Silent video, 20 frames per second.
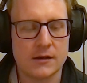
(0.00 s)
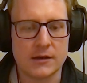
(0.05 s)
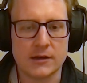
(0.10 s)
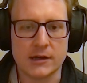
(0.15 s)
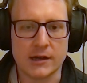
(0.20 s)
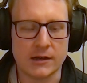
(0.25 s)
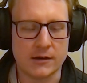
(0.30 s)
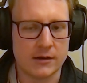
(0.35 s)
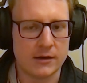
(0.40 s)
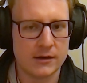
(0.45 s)

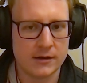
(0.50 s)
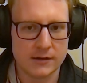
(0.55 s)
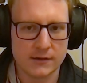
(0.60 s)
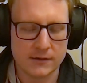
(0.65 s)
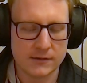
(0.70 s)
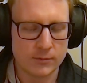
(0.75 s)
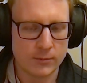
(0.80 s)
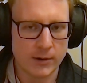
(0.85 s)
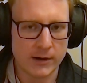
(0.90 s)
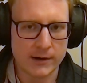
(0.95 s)
you know,
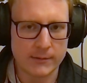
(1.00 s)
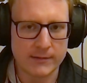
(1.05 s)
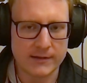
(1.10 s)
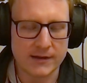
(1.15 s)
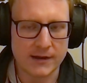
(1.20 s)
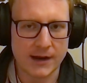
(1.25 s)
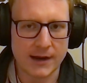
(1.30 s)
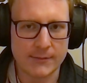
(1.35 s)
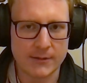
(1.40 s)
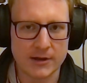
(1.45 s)
working
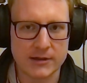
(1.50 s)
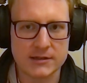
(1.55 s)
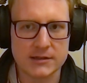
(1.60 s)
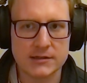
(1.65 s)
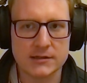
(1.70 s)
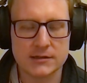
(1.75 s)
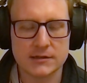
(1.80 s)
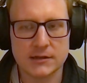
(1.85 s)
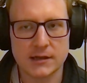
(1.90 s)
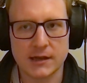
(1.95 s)
with
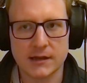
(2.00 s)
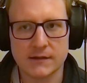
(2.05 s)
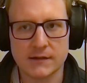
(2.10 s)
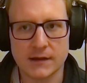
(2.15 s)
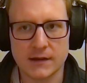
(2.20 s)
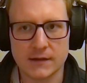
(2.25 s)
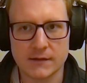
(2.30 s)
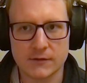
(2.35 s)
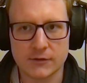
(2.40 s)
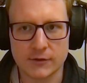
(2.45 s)
Timeless
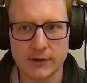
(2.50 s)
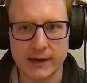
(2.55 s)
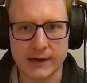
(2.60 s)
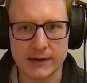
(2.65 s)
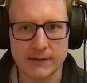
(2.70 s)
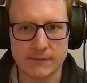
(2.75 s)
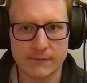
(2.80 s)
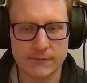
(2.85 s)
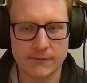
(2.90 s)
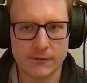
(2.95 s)
is
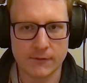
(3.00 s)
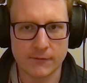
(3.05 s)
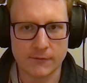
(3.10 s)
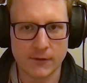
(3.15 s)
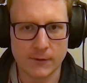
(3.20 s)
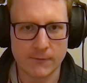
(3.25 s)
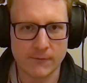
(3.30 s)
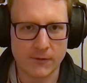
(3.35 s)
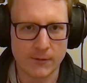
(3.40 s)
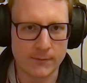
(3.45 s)
great
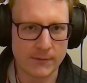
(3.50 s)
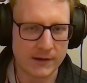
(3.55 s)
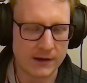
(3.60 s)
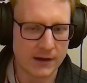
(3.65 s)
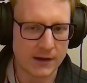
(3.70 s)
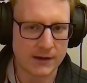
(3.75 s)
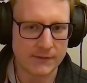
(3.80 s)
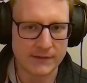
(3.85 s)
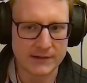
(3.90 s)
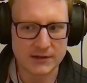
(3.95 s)
from the
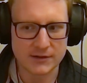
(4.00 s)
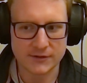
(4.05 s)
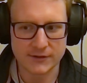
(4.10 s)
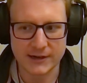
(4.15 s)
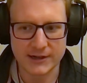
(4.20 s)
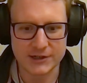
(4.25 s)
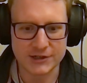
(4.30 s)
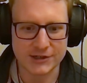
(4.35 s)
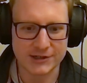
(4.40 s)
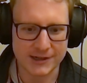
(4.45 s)
kind of
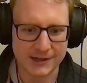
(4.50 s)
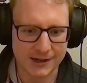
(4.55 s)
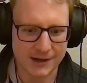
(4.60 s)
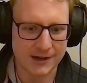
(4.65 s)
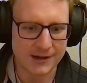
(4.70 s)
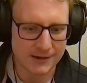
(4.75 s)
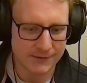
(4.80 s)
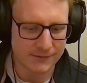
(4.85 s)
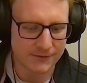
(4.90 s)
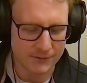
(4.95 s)
integration and
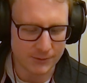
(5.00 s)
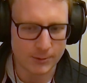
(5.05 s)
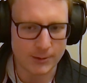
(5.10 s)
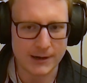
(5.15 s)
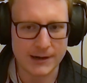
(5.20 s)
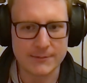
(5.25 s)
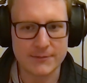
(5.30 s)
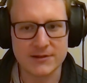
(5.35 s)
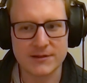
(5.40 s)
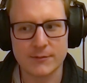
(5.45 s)
kind of
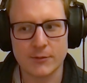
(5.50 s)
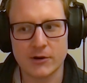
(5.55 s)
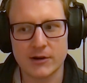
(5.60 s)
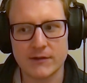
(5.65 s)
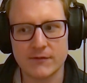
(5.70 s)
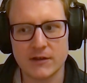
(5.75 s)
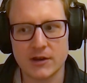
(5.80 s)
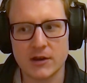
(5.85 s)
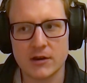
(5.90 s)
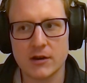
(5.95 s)
requirements
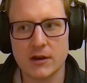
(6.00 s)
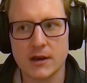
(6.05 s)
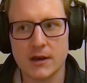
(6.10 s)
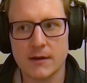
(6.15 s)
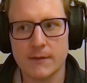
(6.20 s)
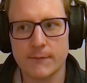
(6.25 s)
point of view.